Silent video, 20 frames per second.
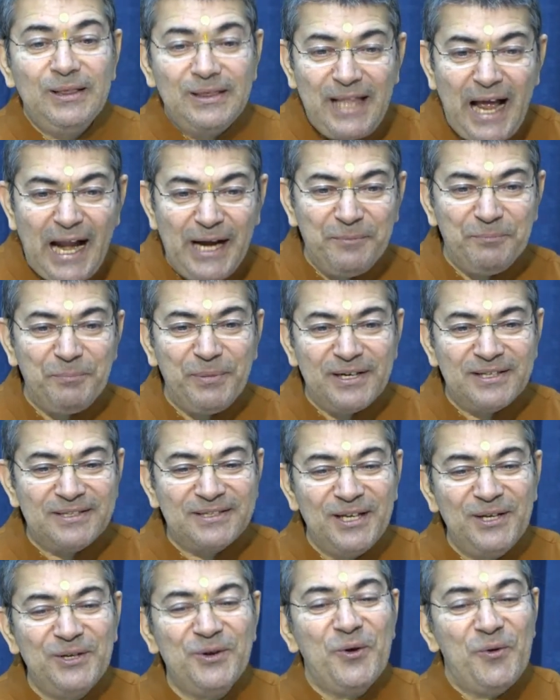That
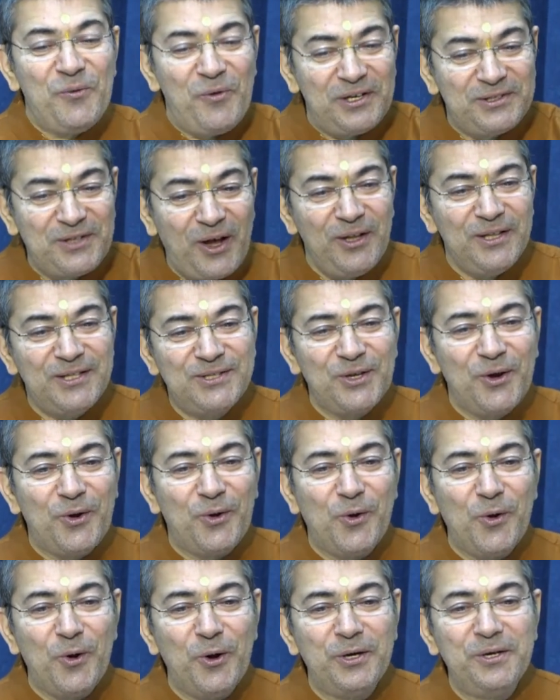person was also
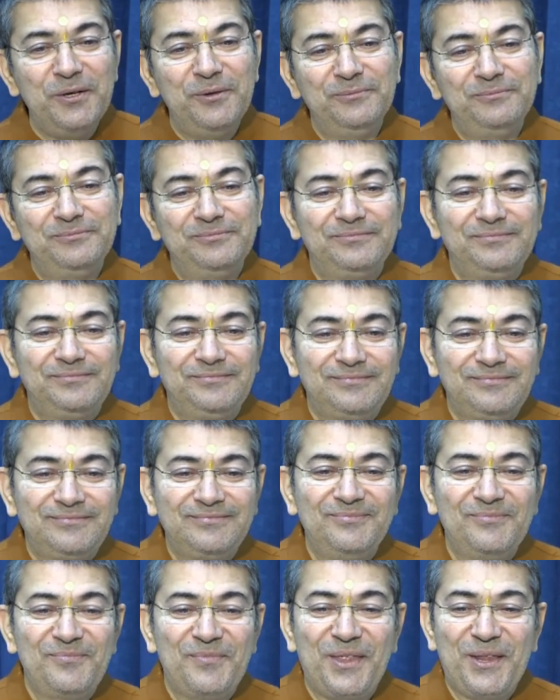good.
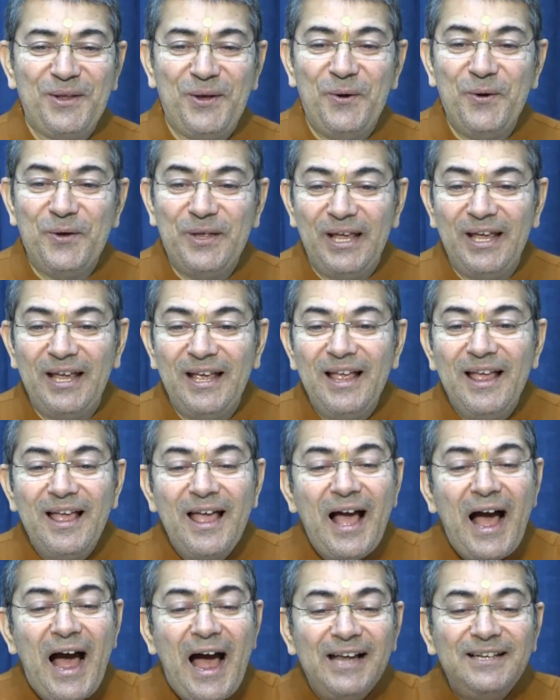Okay,
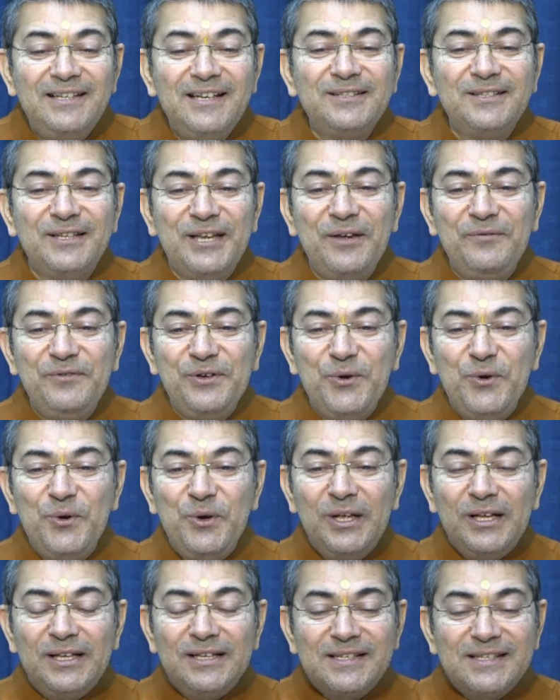I just gave
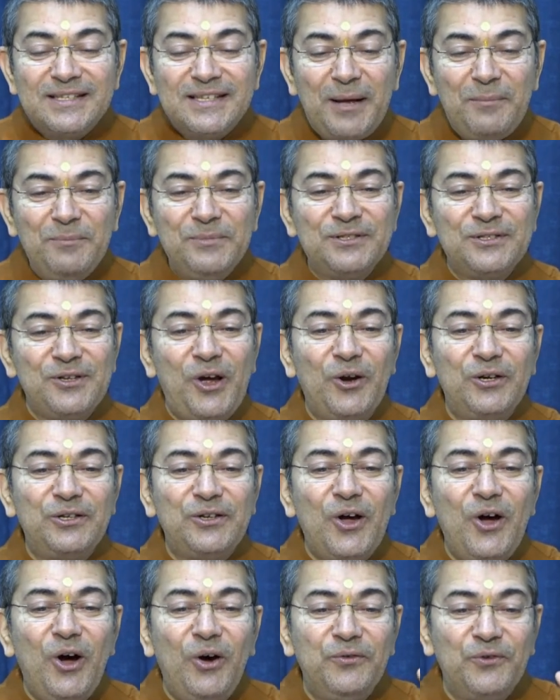you some
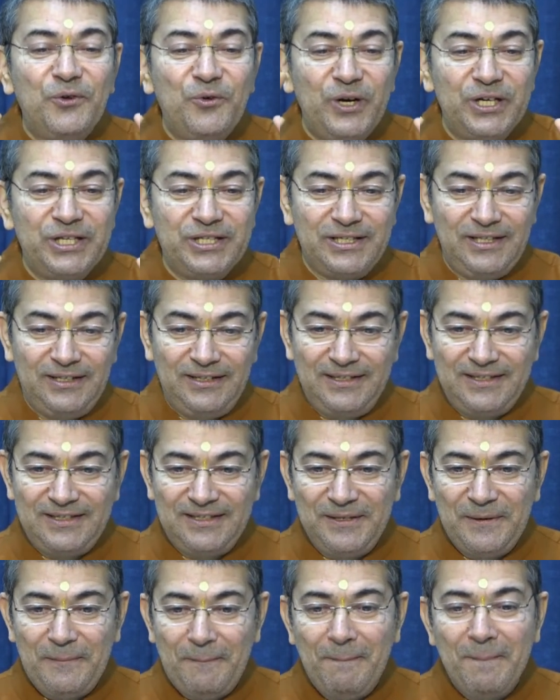sort of
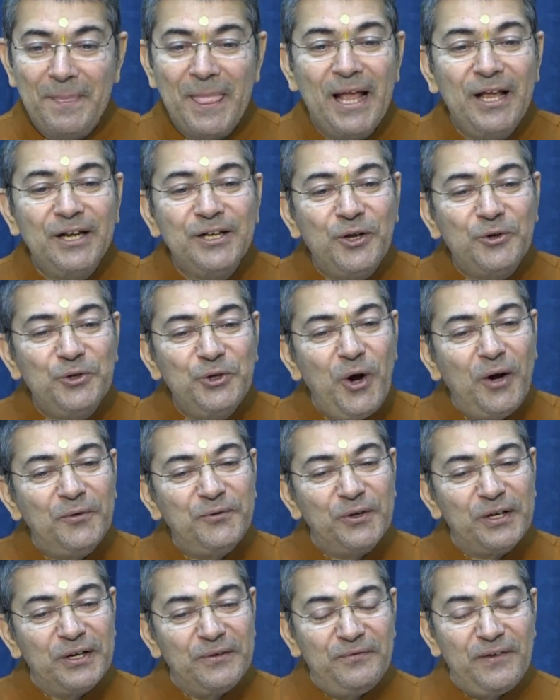questions. Now you
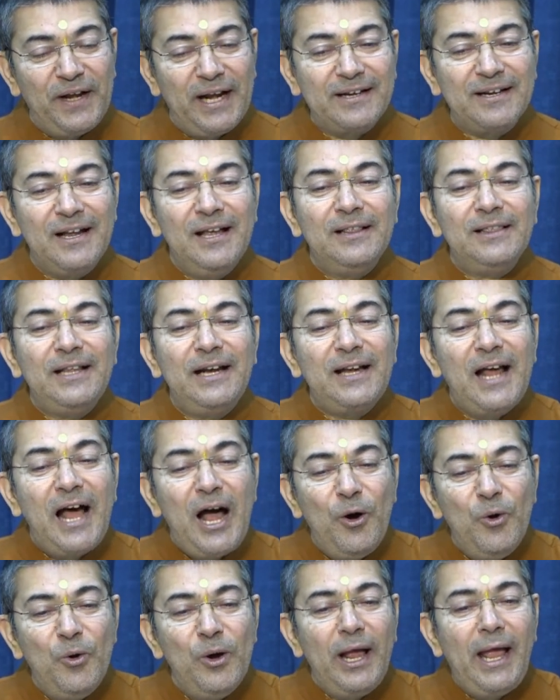have to reflect that
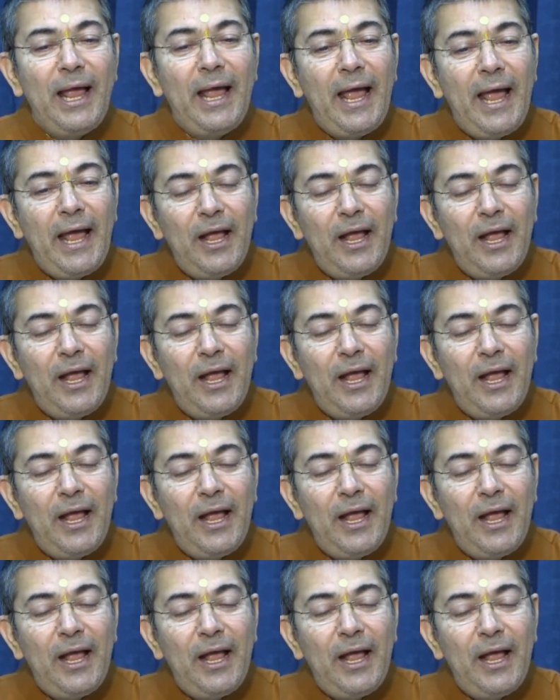how